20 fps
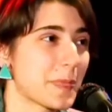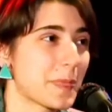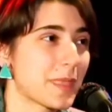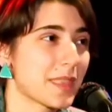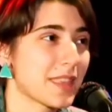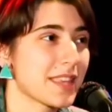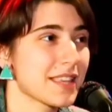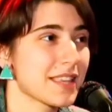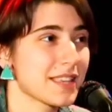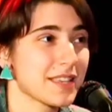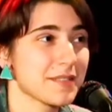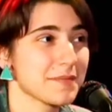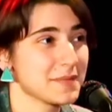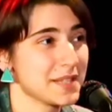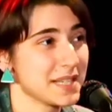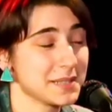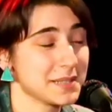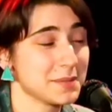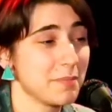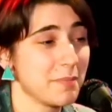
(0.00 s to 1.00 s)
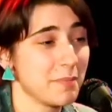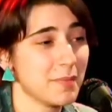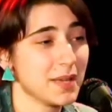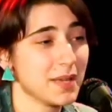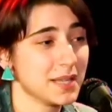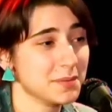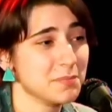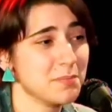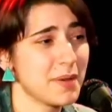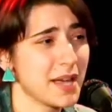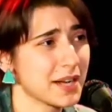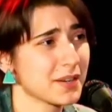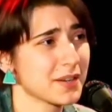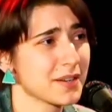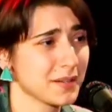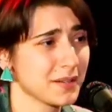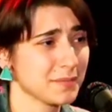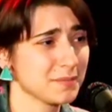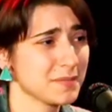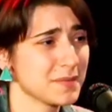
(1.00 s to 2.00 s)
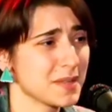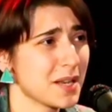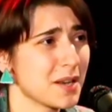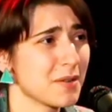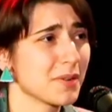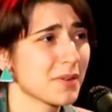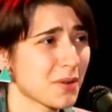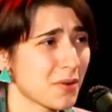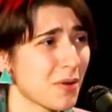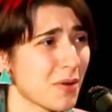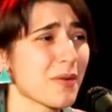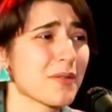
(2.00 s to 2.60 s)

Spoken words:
it's better to record